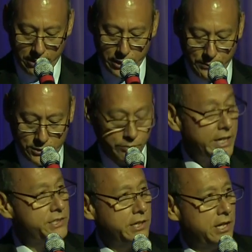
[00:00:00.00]
the arguments
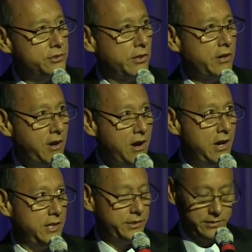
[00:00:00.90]
raised against our
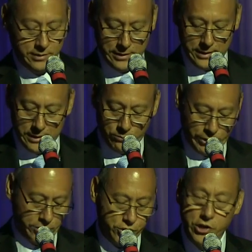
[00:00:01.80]
cause.
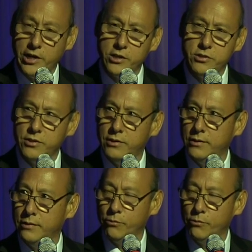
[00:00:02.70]
We are judge,